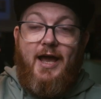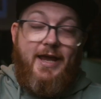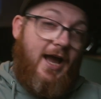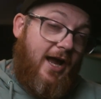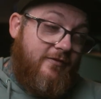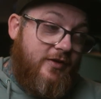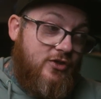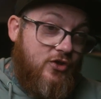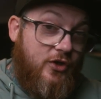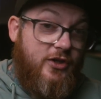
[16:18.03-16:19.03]
I have
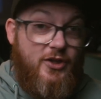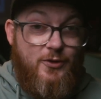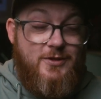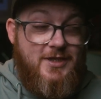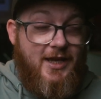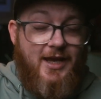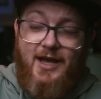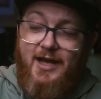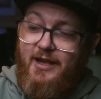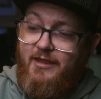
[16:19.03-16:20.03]
enjoyed using it,
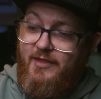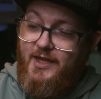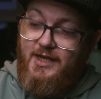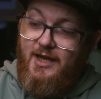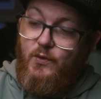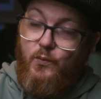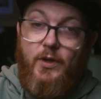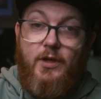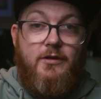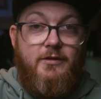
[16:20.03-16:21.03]
and I think I
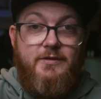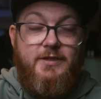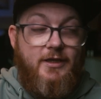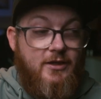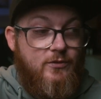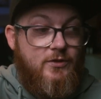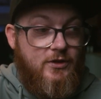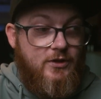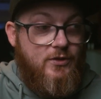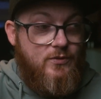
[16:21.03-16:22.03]
will continue to
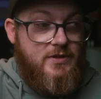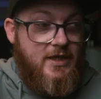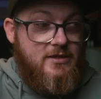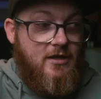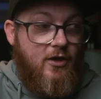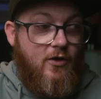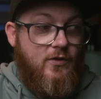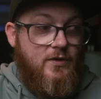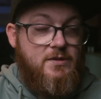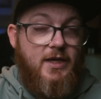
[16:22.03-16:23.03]
use this
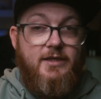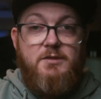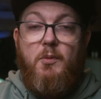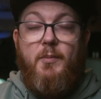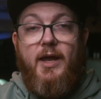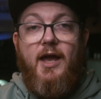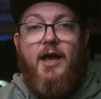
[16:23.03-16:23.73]
alongside some of my